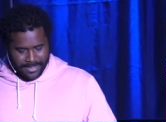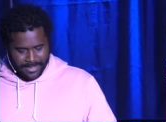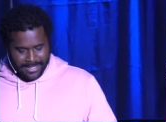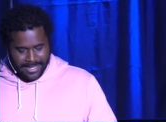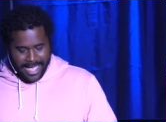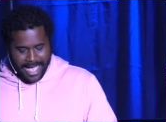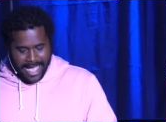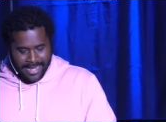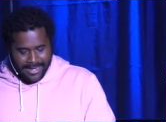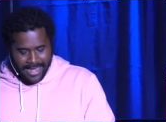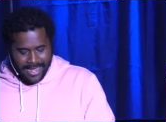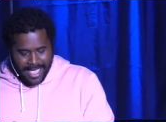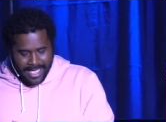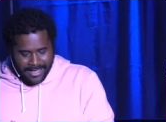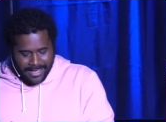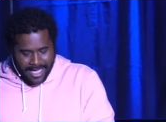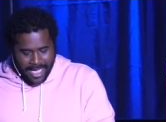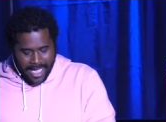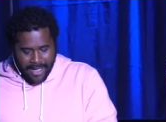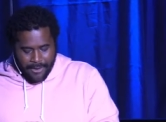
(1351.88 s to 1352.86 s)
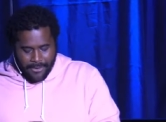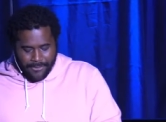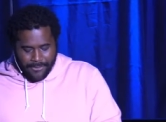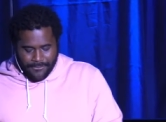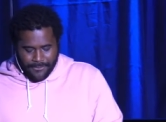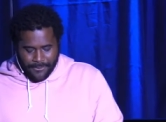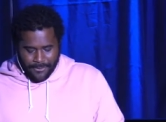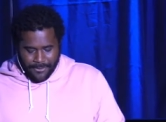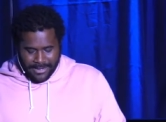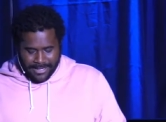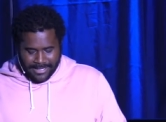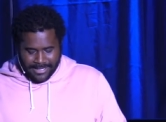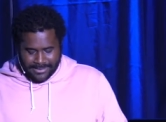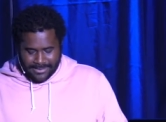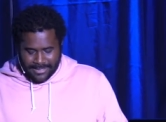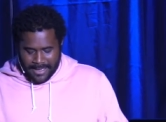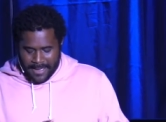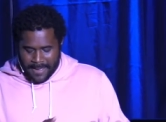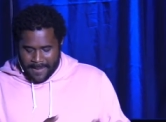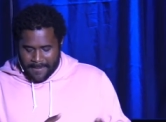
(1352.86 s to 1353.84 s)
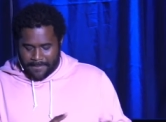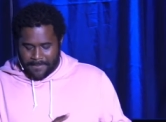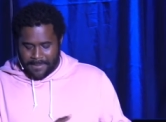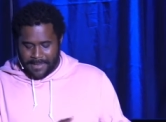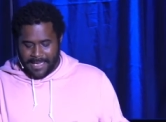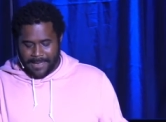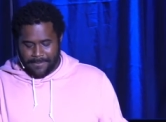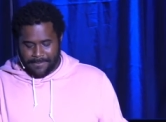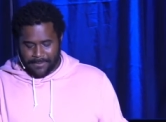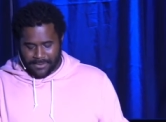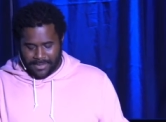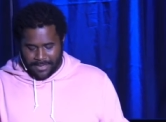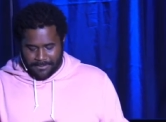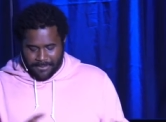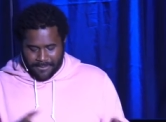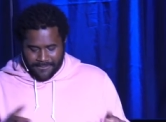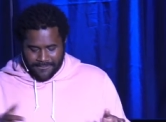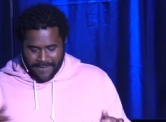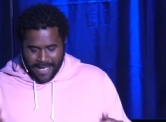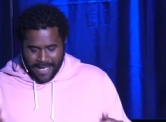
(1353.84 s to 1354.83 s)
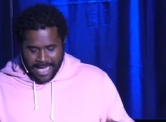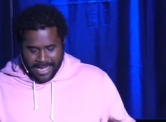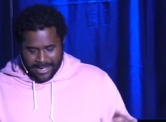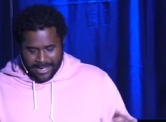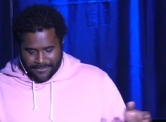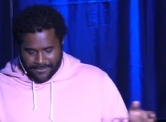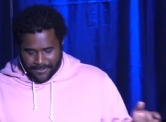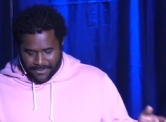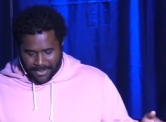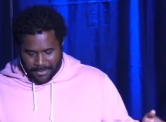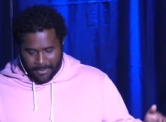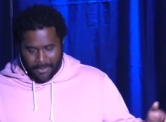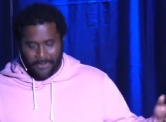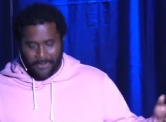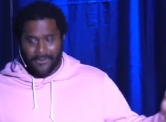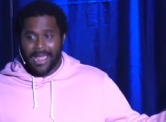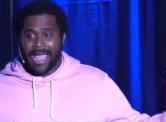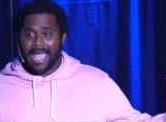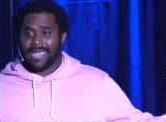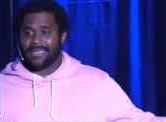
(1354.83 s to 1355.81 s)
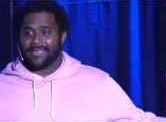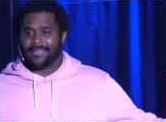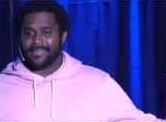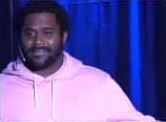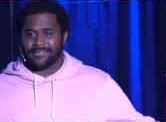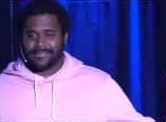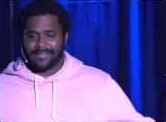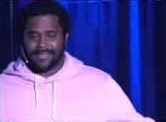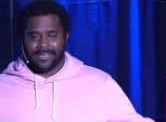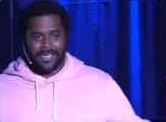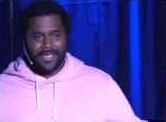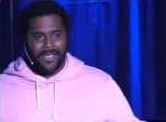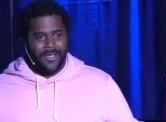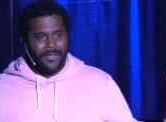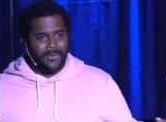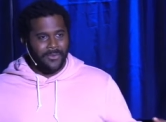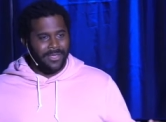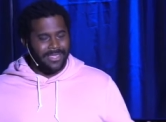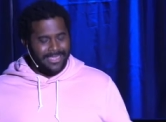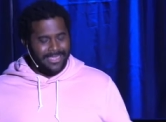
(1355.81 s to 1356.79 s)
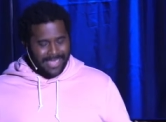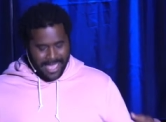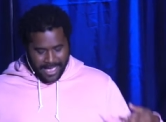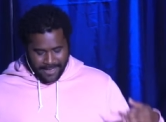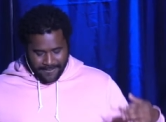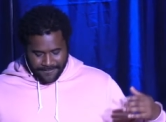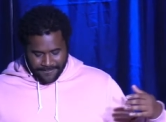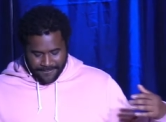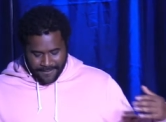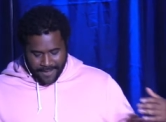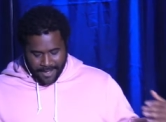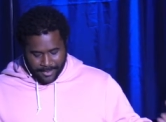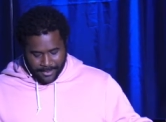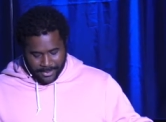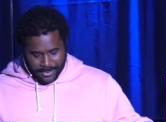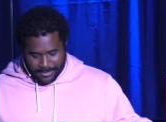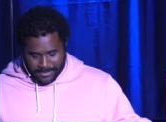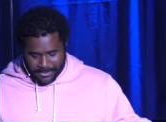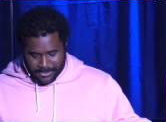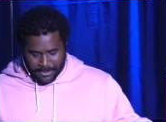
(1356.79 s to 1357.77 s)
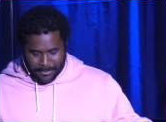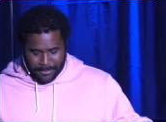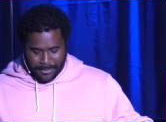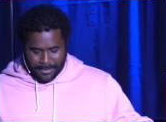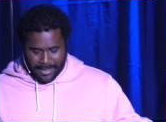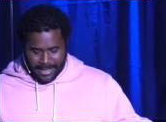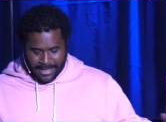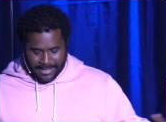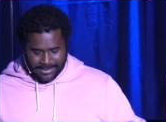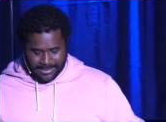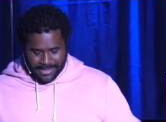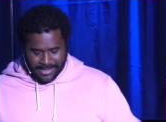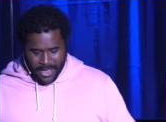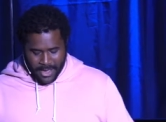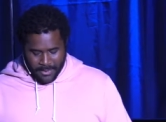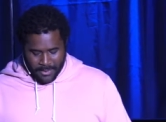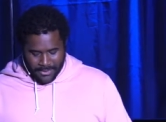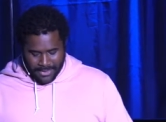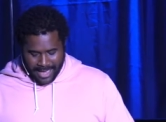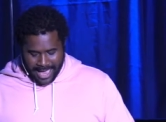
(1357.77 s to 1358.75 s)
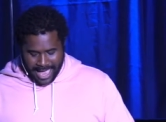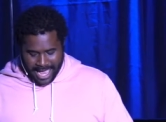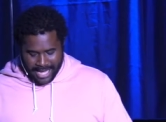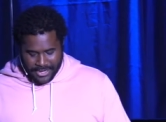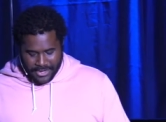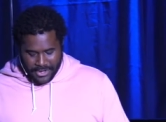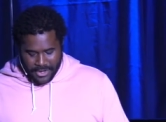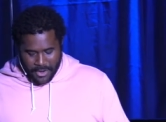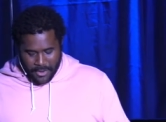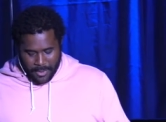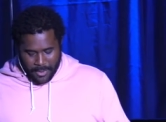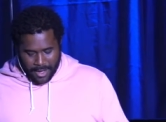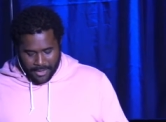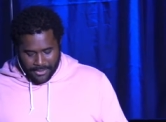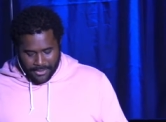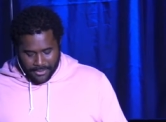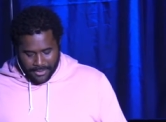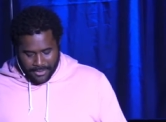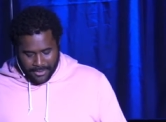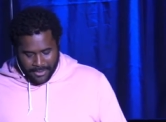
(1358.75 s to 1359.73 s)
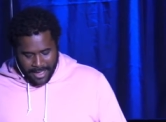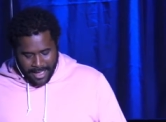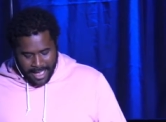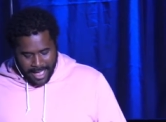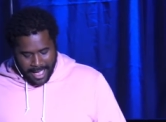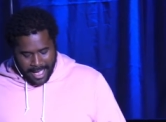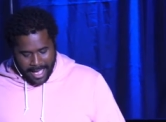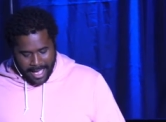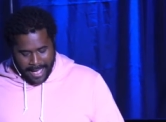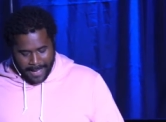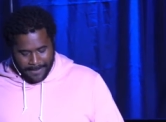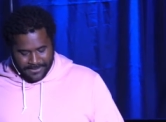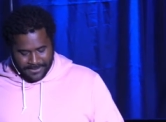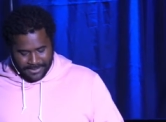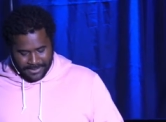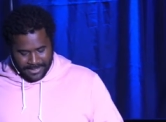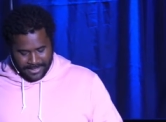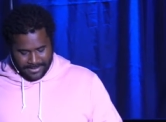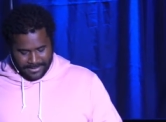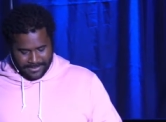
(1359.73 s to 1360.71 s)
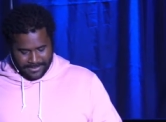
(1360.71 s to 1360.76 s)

God cared for his people. He provided for them miraculously when they followed him to a place where they had no other option.